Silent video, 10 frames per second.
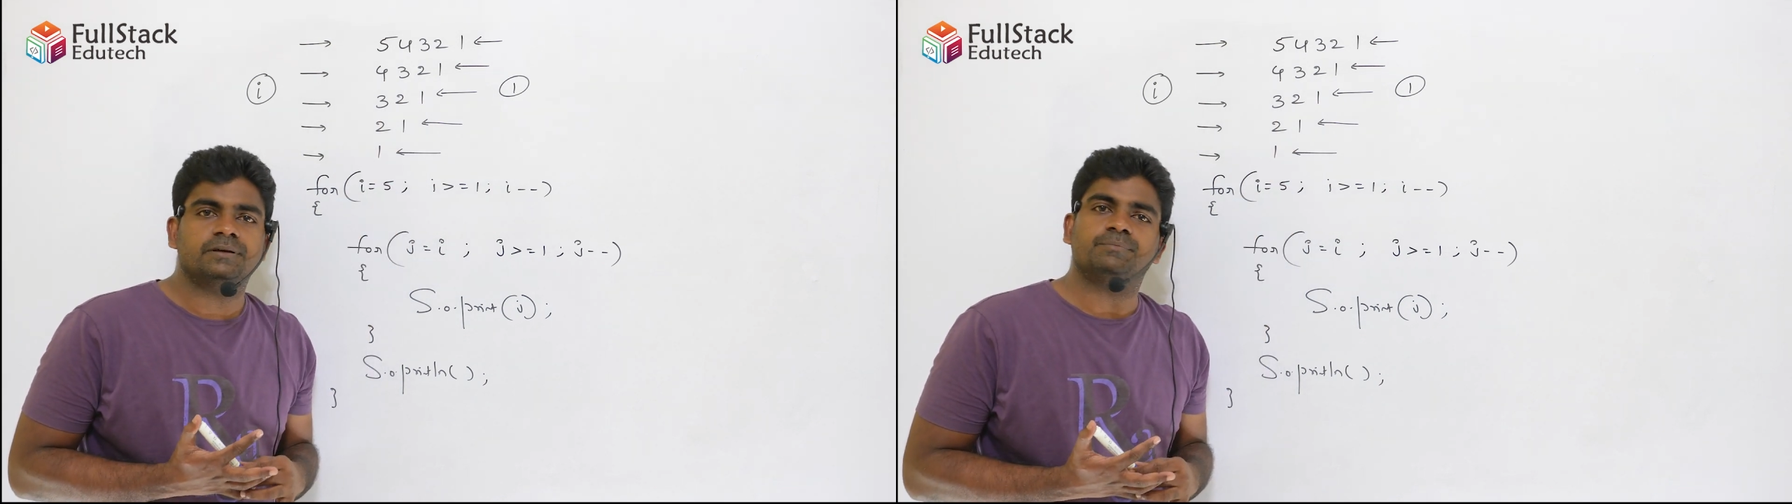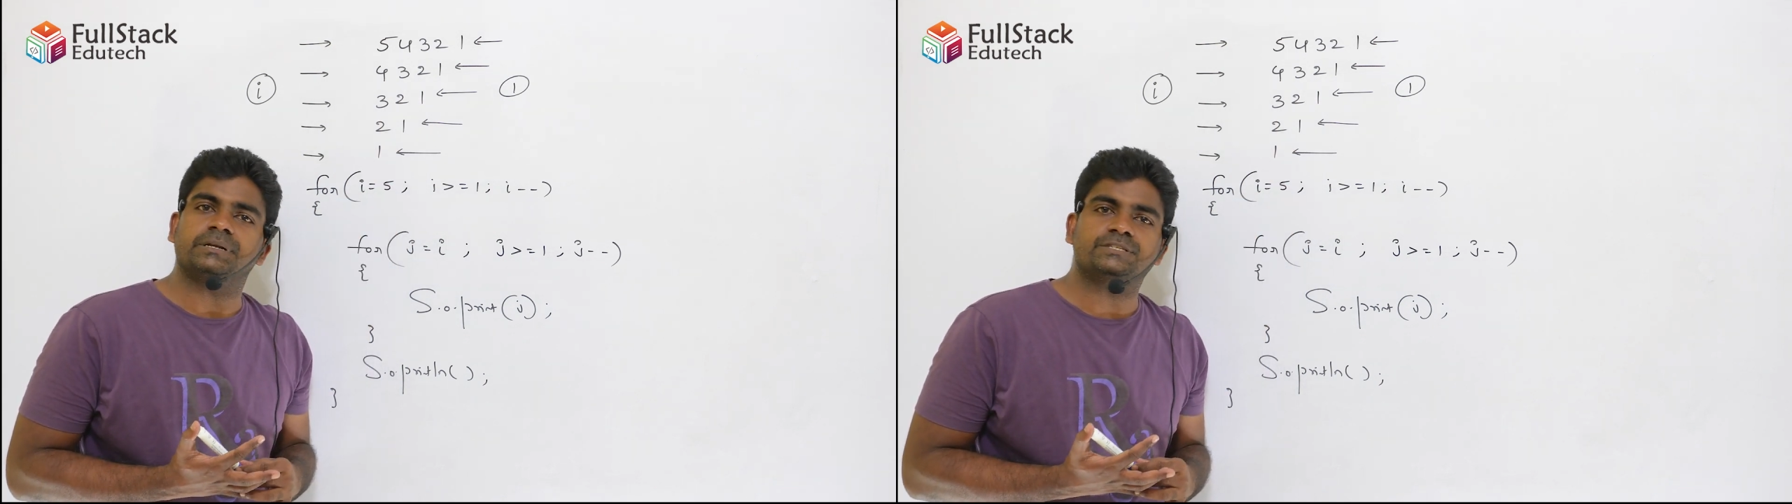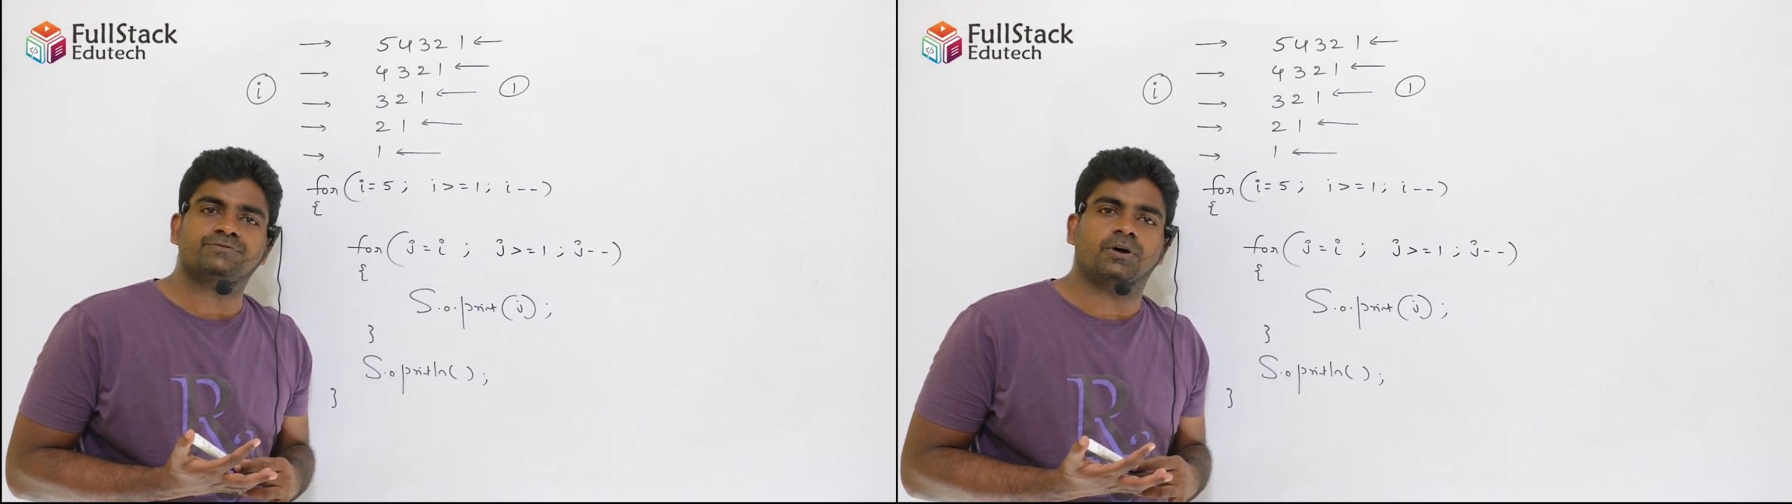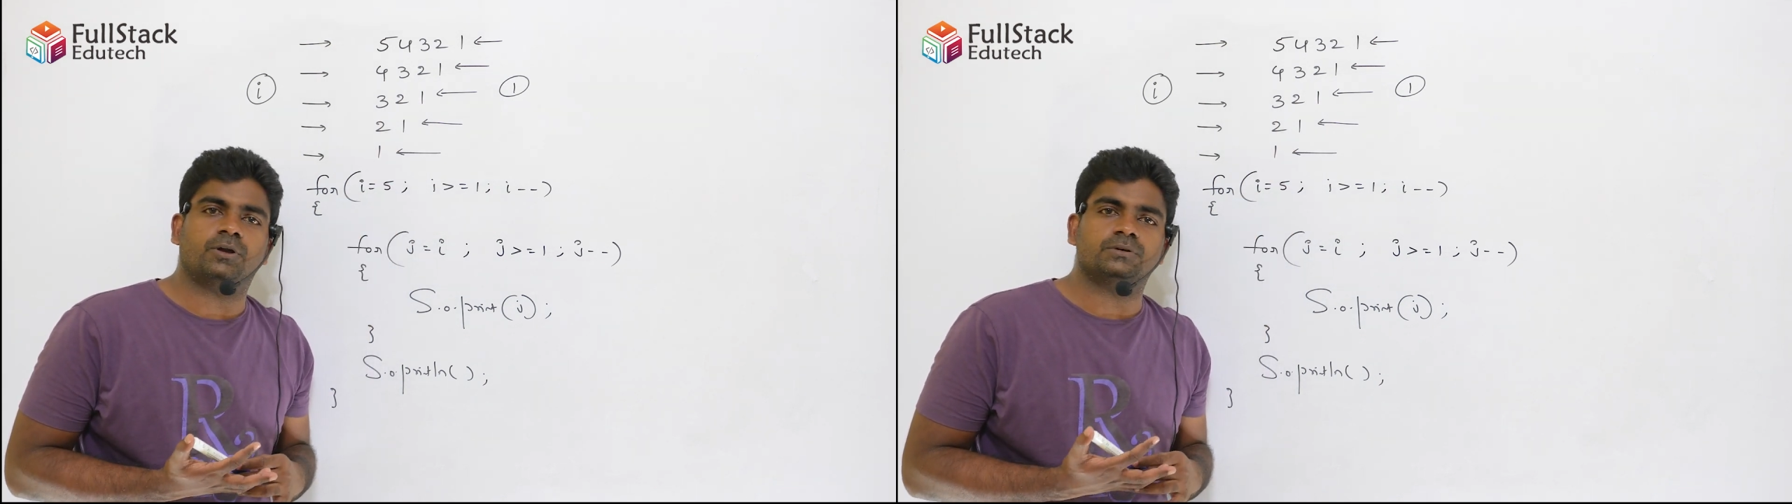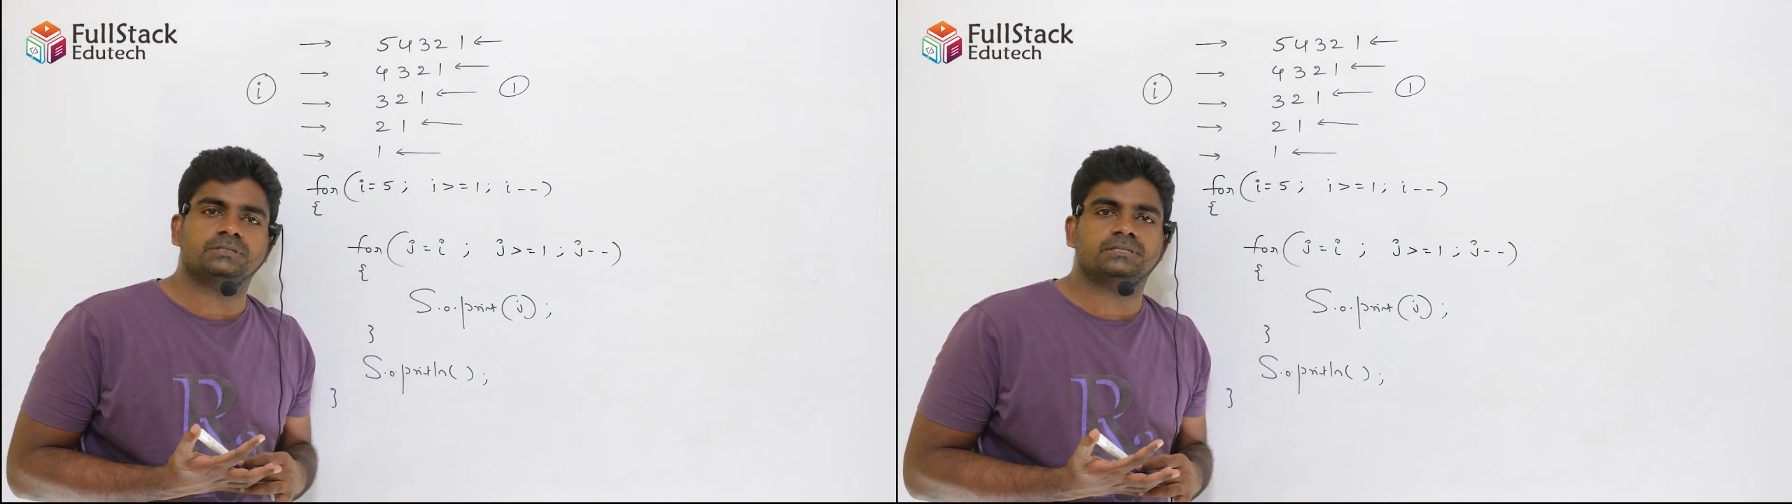Please
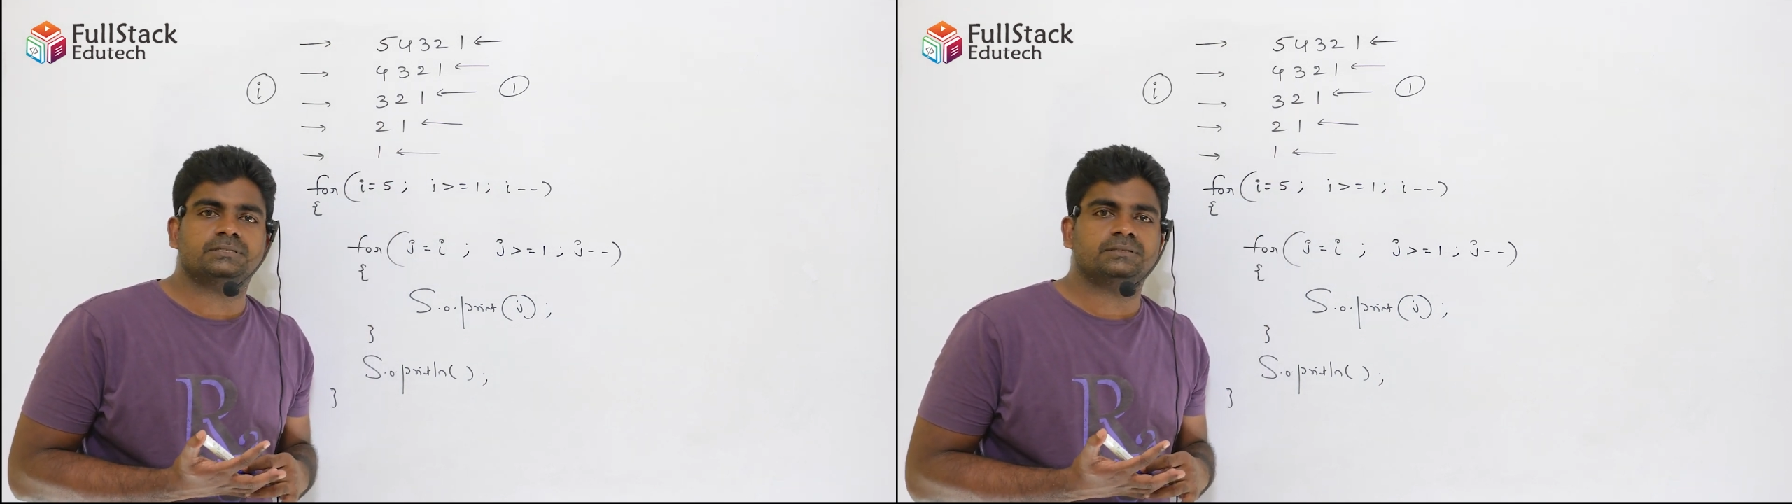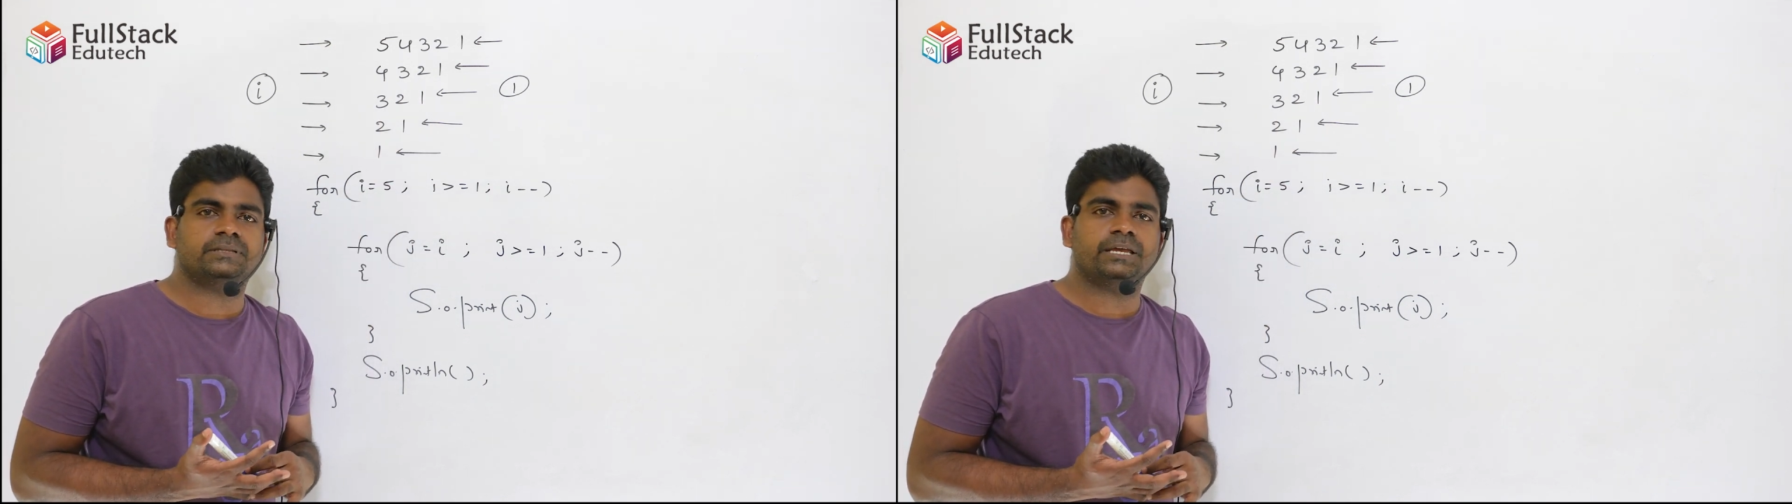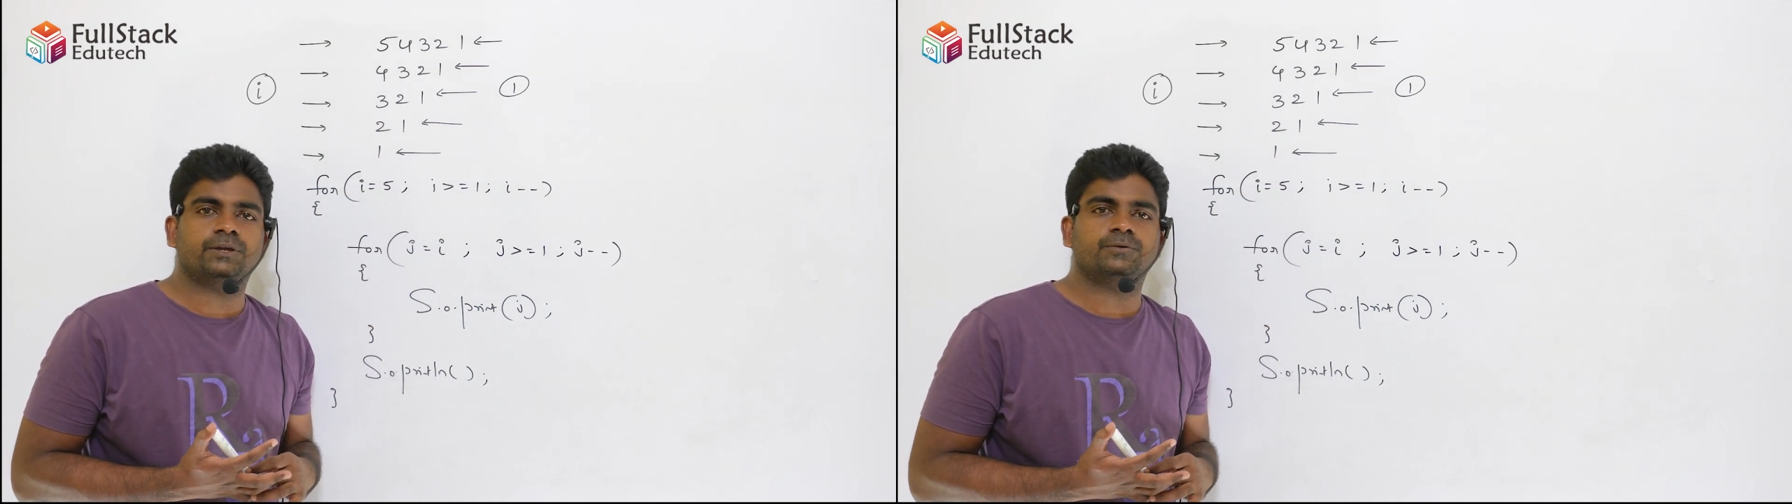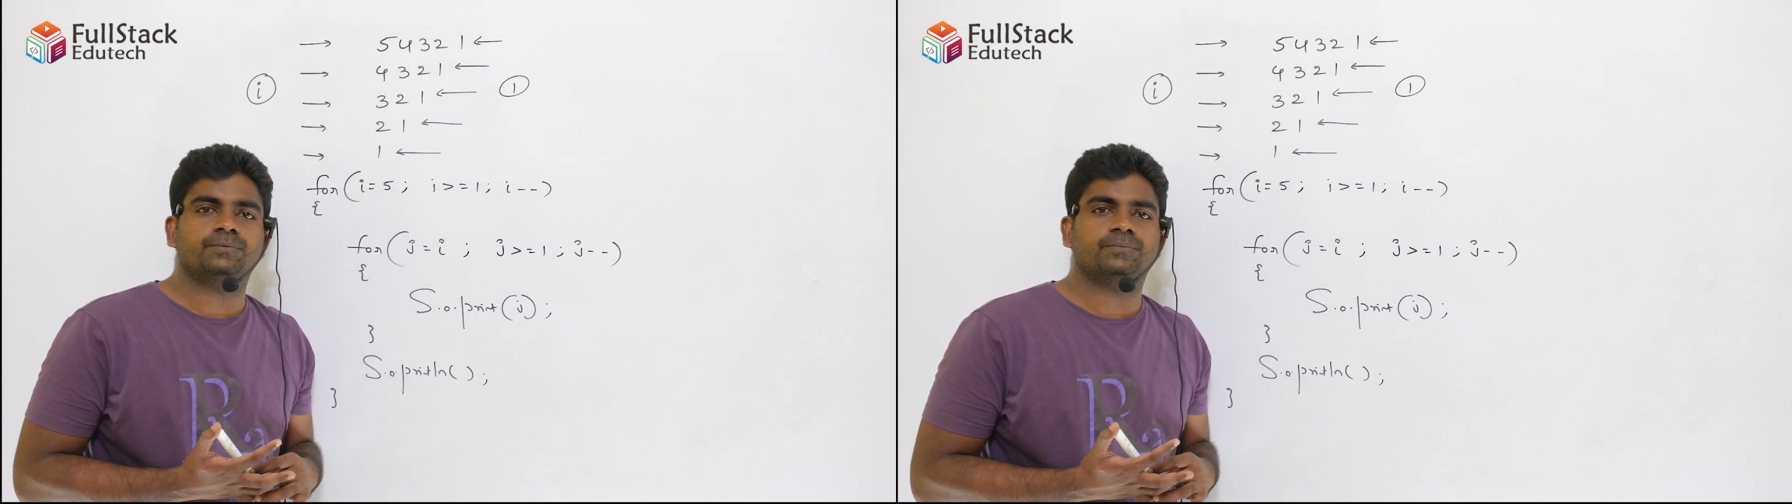follow us. Thank you.